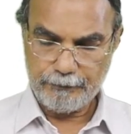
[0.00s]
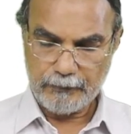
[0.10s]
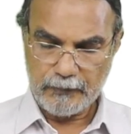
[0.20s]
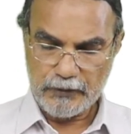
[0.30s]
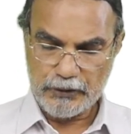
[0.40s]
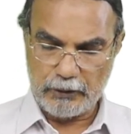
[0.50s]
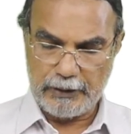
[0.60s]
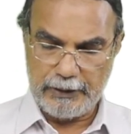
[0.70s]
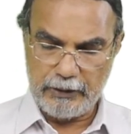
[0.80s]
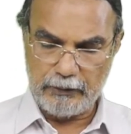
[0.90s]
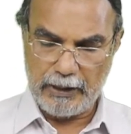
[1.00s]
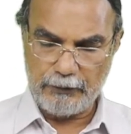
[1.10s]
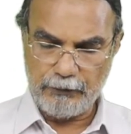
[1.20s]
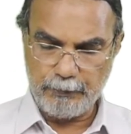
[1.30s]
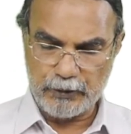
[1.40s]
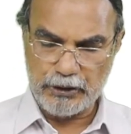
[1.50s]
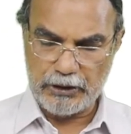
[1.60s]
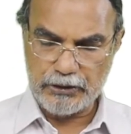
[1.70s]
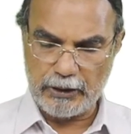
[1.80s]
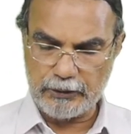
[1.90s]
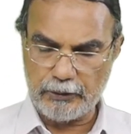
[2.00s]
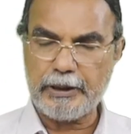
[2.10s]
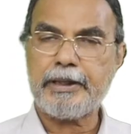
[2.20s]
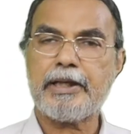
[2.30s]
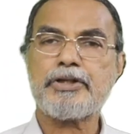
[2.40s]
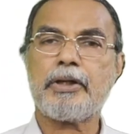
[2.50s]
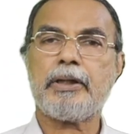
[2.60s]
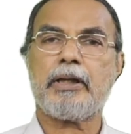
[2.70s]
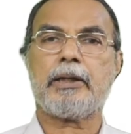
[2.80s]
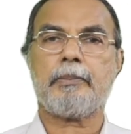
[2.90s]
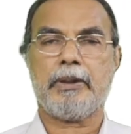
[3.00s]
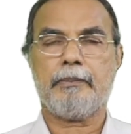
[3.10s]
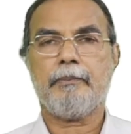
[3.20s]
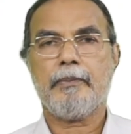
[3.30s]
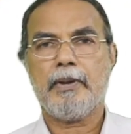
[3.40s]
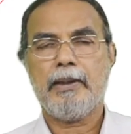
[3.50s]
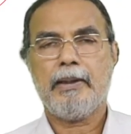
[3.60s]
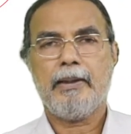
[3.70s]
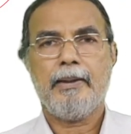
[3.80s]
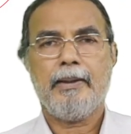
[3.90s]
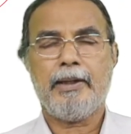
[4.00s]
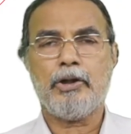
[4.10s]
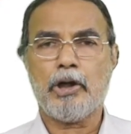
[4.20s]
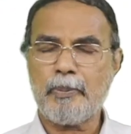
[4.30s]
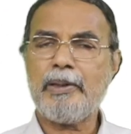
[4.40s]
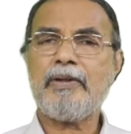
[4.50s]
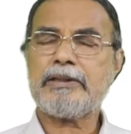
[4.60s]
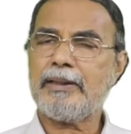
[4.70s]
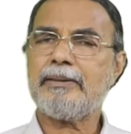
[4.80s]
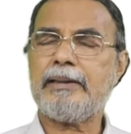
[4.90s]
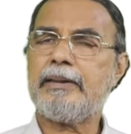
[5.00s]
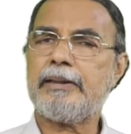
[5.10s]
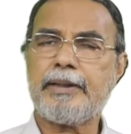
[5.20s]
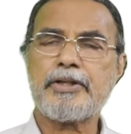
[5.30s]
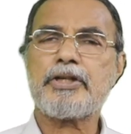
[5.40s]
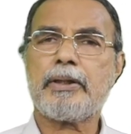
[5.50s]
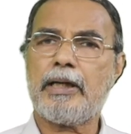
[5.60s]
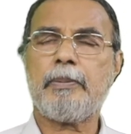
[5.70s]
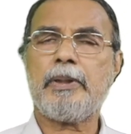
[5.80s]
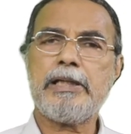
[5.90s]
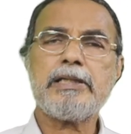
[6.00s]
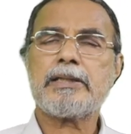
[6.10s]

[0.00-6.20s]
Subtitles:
So already you have a positive charge on a tertiary carbon. And normally we think that the tertiary carbon is